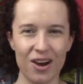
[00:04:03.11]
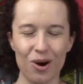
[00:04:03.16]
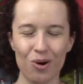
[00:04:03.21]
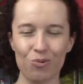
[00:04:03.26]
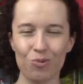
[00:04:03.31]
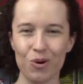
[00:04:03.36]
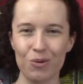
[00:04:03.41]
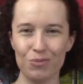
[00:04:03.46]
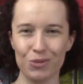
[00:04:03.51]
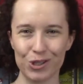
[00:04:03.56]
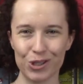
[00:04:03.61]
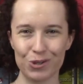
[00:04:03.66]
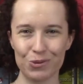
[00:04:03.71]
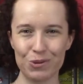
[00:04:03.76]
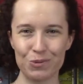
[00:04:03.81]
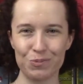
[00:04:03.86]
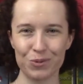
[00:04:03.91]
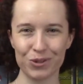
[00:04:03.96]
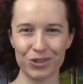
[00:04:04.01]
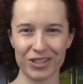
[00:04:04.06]
what most
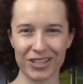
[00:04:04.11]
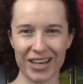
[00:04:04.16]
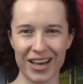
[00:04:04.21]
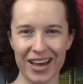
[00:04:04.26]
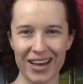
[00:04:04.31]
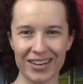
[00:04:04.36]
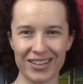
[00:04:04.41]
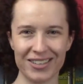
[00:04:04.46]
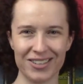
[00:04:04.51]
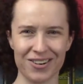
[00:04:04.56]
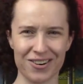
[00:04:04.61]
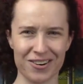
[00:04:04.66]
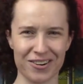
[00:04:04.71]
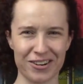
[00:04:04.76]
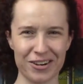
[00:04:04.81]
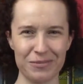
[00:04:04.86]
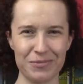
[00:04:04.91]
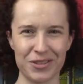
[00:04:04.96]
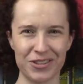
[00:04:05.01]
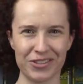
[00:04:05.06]
people look at in
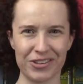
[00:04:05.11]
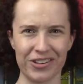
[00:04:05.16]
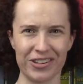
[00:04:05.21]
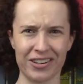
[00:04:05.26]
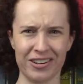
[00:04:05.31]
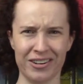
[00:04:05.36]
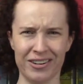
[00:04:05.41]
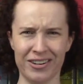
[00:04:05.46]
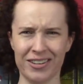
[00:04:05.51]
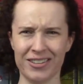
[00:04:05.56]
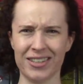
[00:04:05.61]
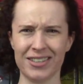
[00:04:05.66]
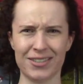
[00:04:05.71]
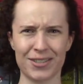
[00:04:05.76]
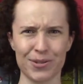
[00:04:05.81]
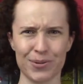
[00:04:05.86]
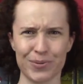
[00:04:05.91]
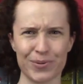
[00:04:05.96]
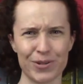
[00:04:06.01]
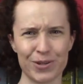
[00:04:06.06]
Arkham and they're like, oh, that's
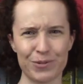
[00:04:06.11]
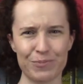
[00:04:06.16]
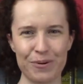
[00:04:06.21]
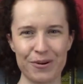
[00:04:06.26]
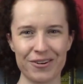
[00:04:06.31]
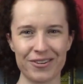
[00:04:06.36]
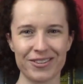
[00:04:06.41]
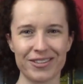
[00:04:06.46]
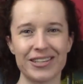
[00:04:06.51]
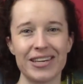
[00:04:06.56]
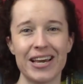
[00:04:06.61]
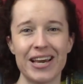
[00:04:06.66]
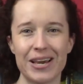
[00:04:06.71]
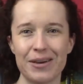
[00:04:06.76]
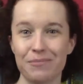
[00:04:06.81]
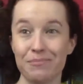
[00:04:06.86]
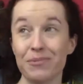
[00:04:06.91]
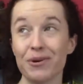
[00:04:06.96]
the worst part of the game.